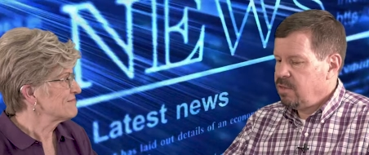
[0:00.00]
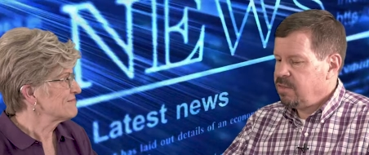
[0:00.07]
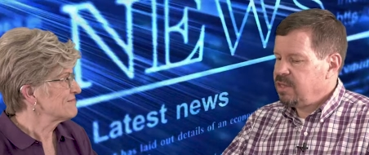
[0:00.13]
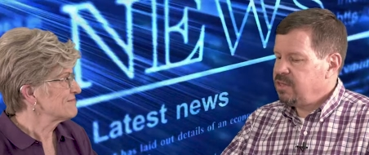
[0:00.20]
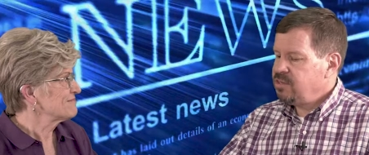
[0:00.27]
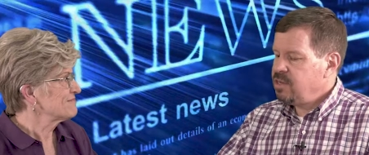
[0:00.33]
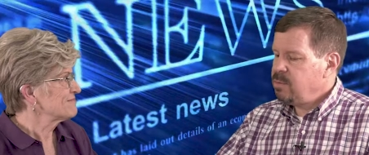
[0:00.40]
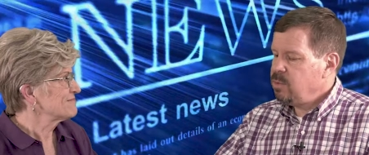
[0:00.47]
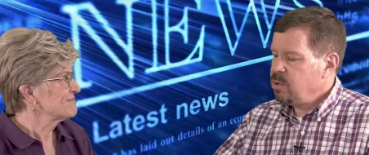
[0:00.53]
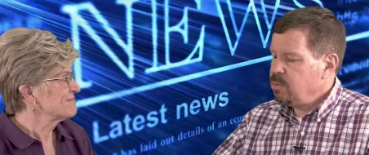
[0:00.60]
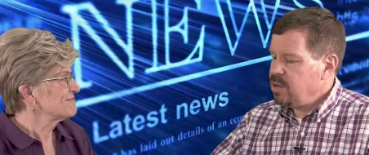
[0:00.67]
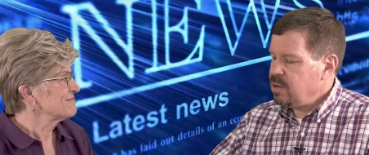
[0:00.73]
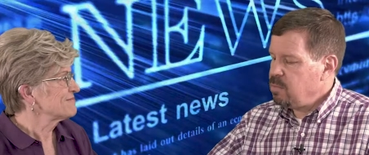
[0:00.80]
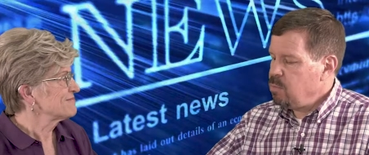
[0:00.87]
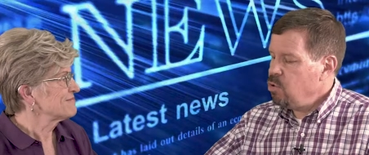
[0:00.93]
Speaker 1: they seem to
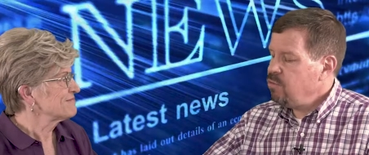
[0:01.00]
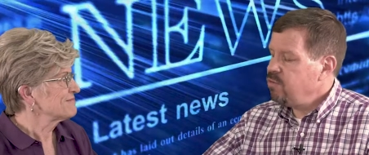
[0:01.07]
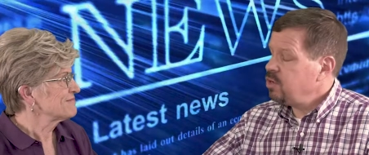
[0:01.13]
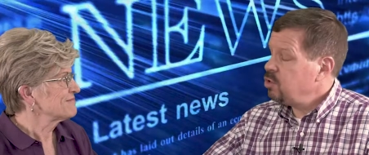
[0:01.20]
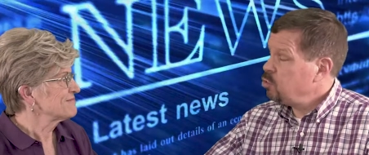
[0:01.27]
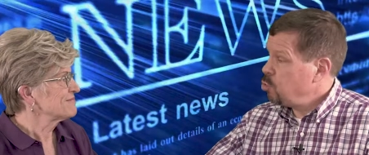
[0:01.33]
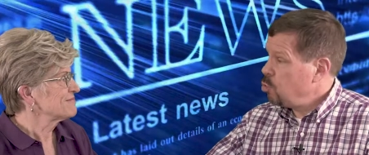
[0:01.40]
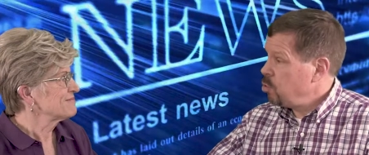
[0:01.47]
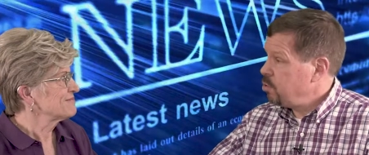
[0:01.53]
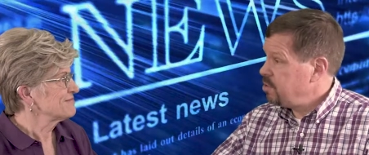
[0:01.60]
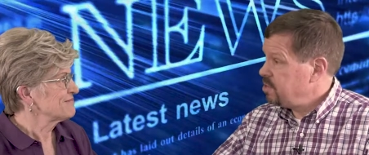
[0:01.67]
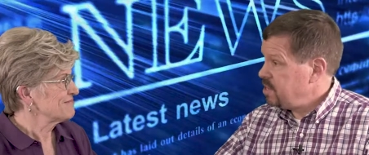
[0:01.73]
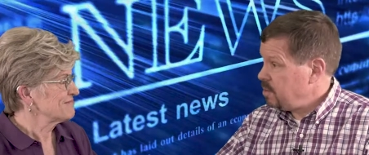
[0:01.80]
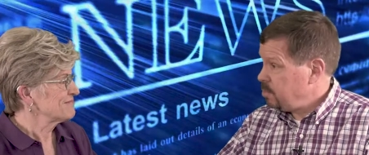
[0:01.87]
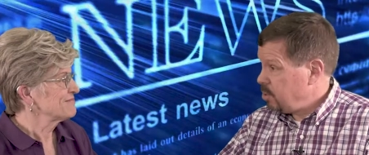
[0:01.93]
be moving toward
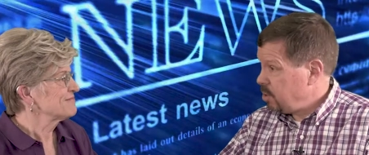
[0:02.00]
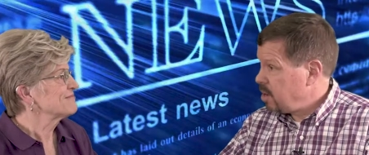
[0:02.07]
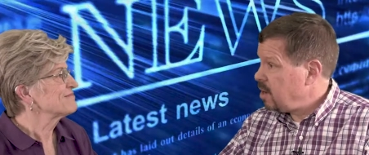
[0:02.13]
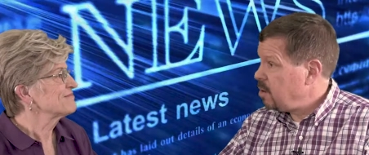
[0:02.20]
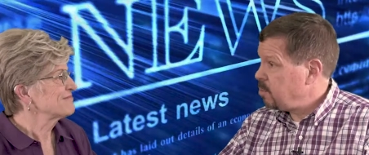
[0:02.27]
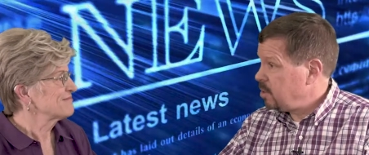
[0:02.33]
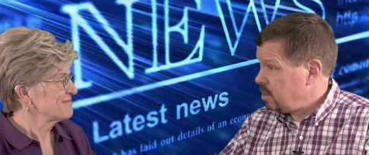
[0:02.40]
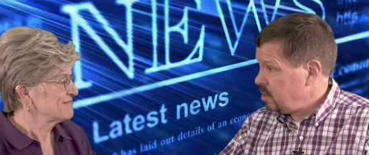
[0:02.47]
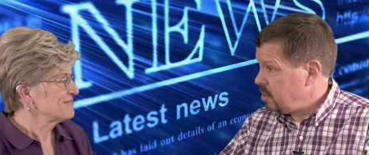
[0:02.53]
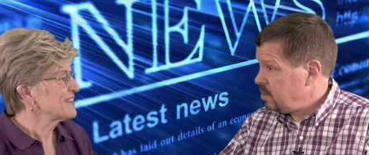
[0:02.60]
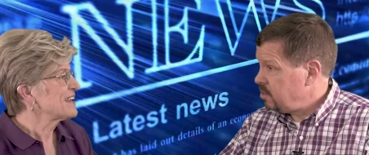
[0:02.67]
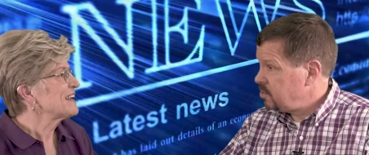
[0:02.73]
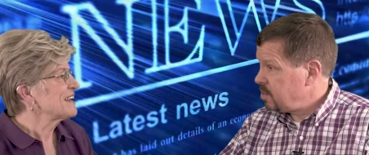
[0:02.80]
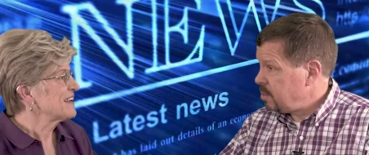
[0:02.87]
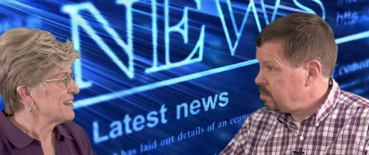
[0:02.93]
TEEPA coming in
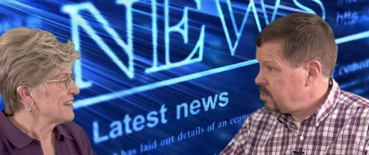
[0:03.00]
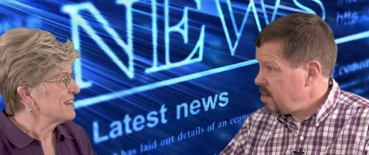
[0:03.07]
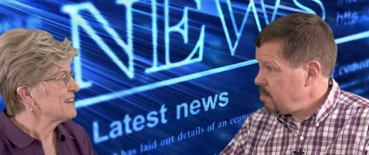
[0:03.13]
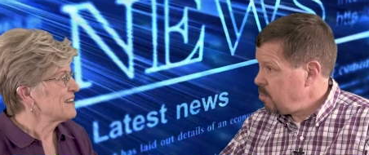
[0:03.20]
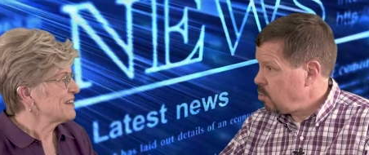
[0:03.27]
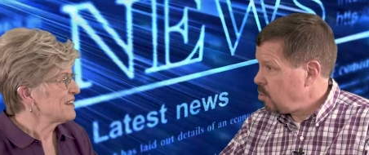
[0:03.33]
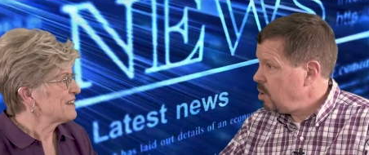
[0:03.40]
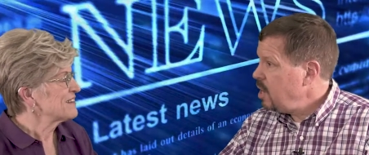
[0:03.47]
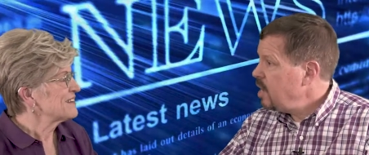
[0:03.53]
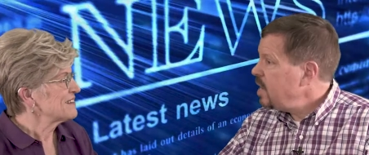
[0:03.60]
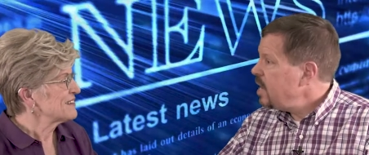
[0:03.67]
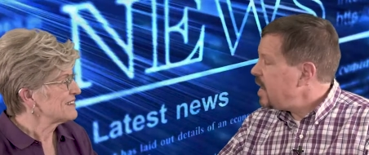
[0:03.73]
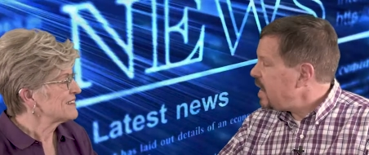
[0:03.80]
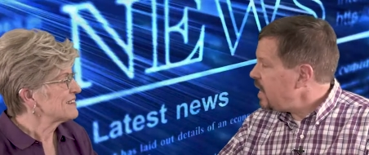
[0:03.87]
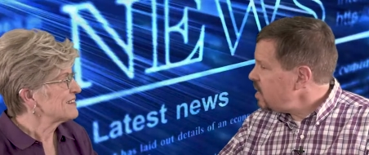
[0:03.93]
September.
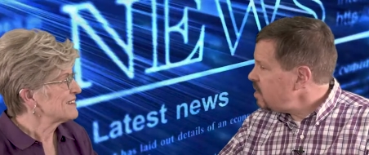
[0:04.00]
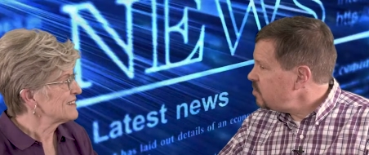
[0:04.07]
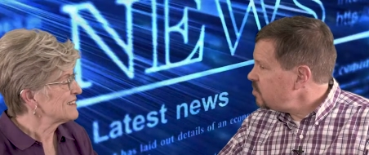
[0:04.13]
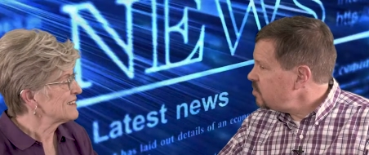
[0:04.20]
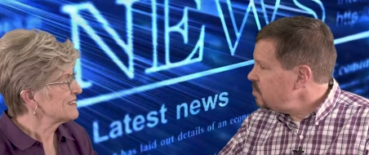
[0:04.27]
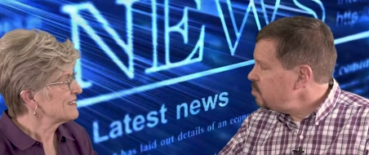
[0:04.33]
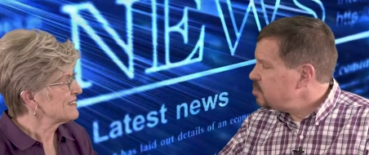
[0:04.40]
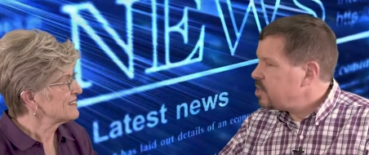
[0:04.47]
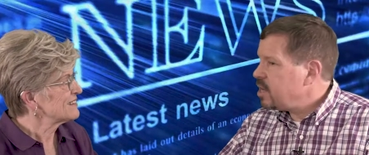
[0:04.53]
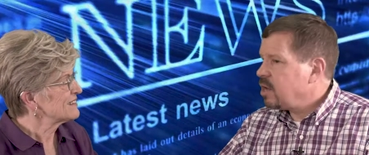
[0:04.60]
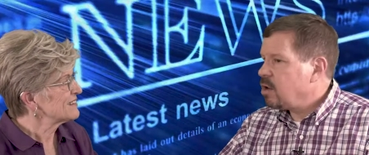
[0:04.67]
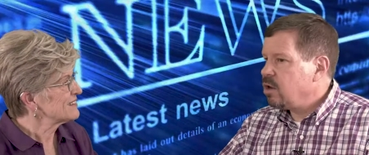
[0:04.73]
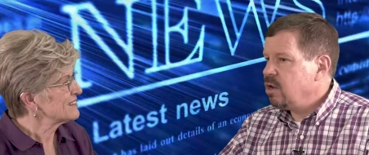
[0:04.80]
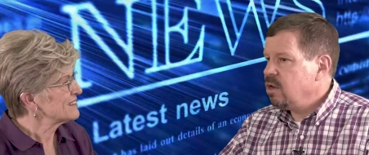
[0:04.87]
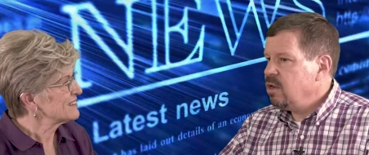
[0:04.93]
And it seems like
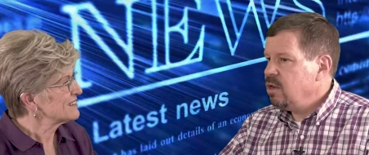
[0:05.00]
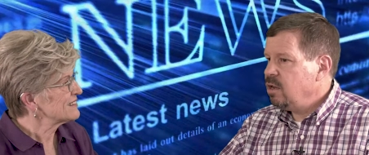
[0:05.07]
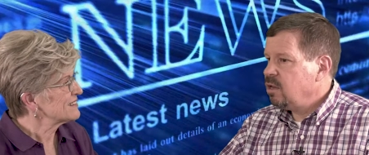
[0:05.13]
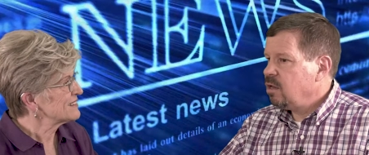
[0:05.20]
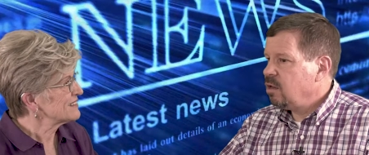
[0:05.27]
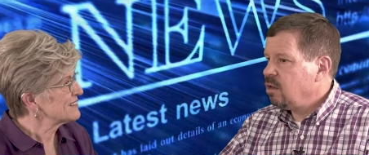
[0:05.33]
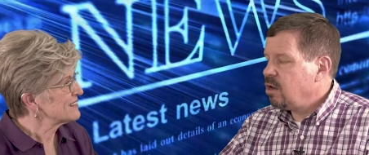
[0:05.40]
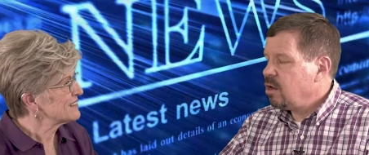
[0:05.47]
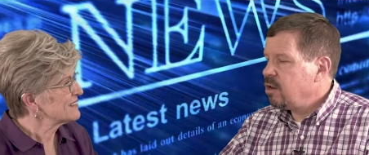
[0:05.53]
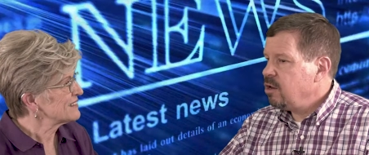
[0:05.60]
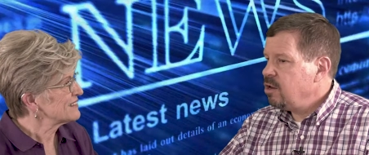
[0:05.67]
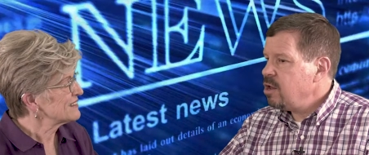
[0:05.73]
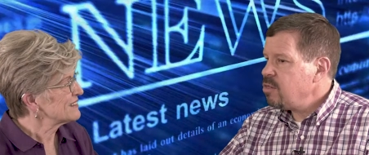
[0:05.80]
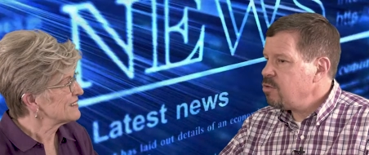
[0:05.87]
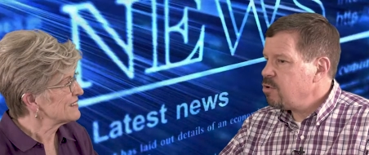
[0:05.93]
on an, on
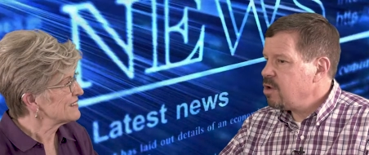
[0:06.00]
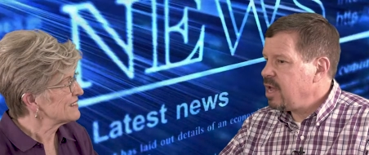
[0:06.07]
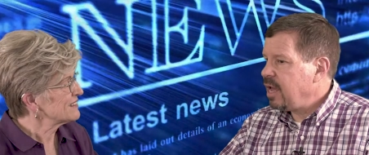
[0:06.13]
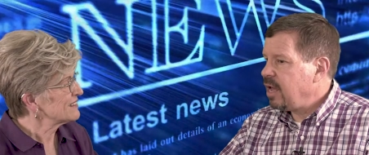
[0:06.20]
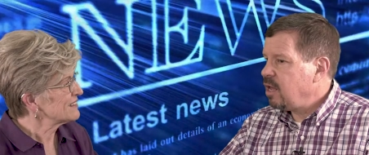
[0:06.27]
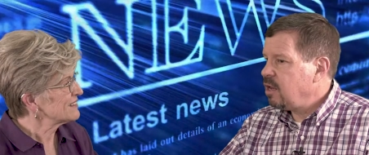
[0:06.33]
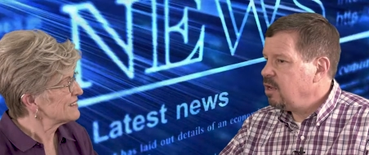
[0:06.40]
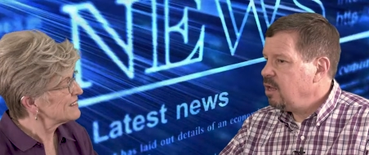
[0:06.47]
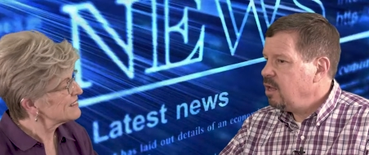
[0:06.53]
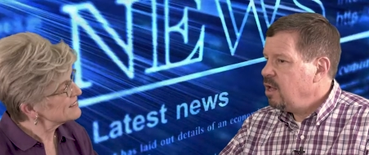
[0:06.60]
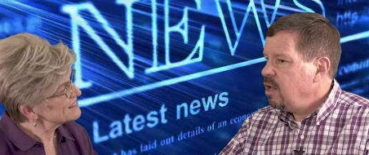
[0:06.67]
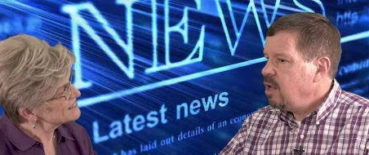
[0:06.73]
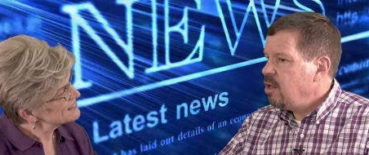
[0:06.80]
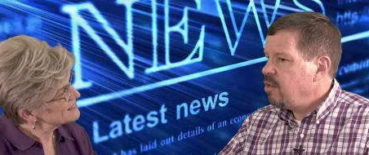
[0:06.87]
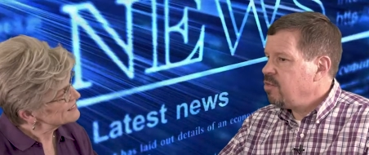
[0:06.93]
another hand,
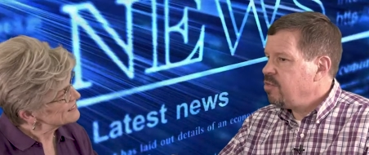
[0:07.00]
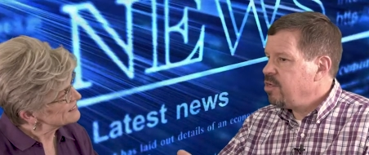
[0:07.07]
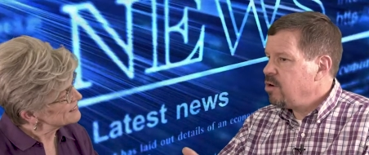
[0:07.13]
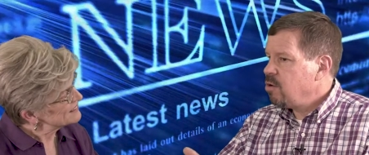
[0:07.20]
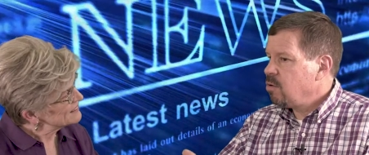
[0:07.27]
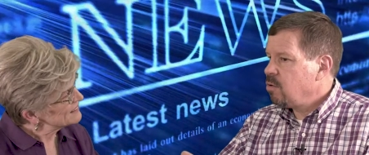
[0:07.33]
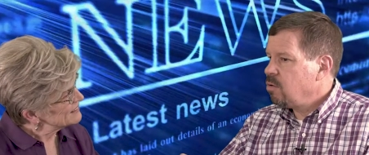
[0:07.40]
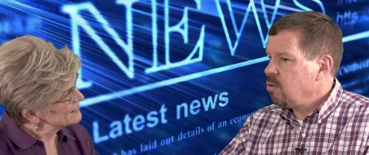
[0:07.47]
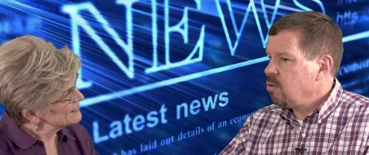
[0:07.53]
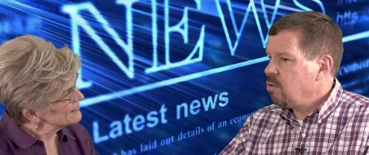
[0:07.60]
there